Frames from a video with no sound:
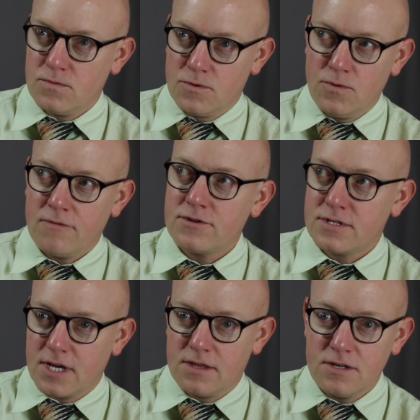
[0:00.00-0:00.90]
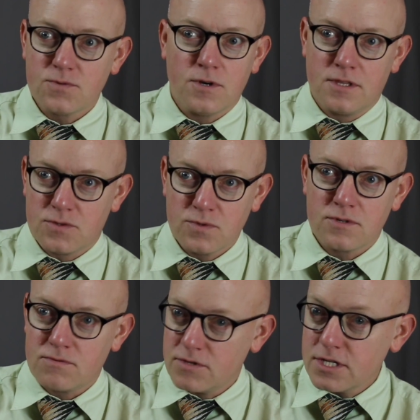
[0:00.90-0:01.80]
whoever said this was
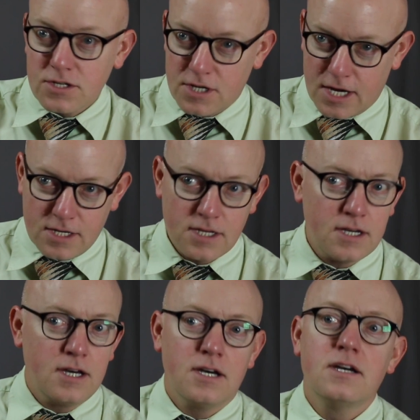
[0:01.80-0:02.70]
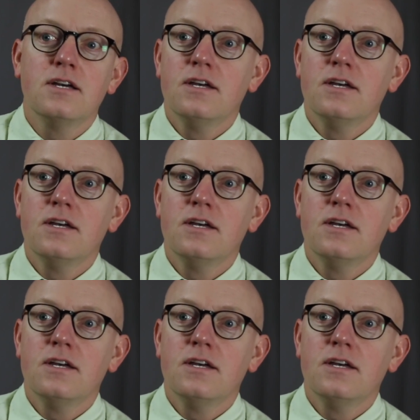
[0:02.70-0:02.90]
a really good idea.